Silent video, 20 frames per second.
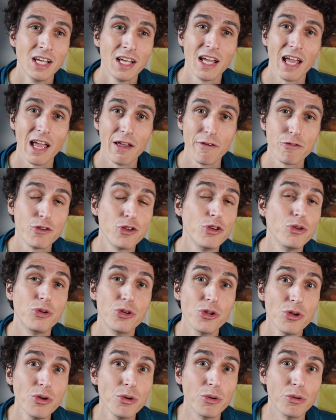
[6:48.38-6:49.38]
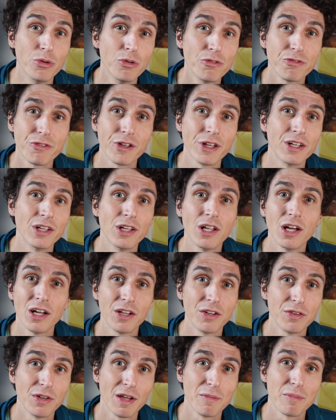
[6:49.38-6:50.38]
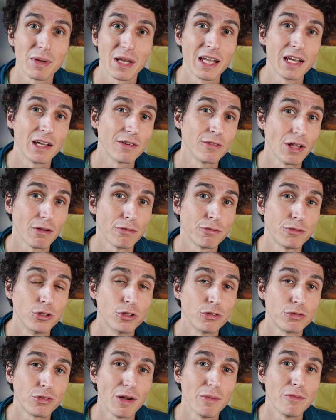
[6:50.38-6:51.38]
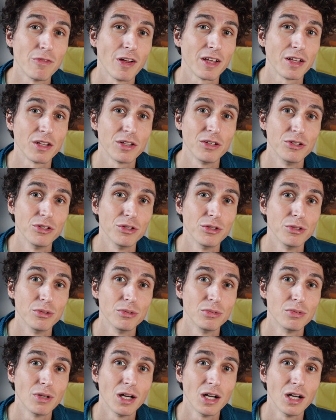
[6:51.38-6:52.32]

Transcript: If you do feel on that beginning of that 4th rep that you,